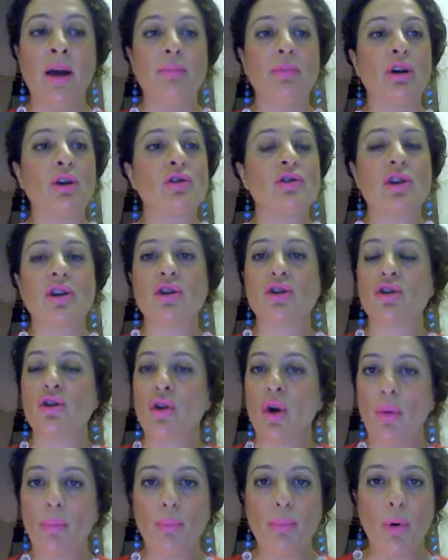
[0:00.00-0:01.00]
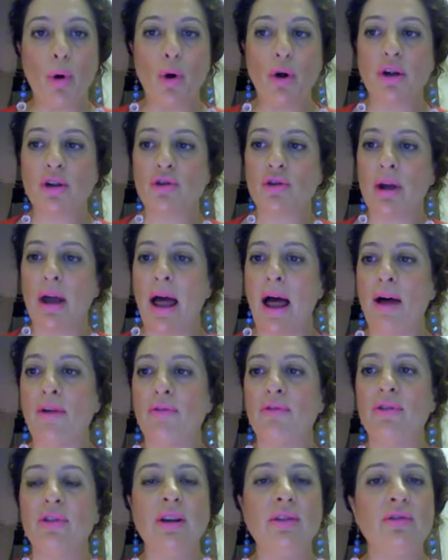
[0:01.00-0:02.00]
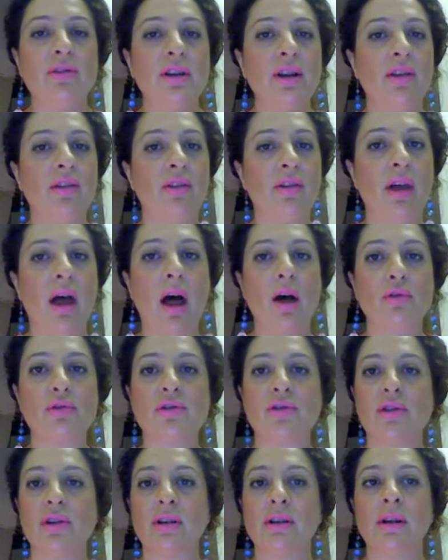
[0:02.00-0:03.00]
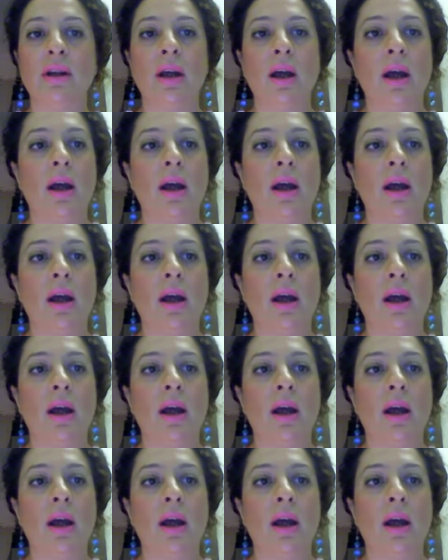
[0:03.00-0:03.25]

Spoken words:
because there is no point to have 15,000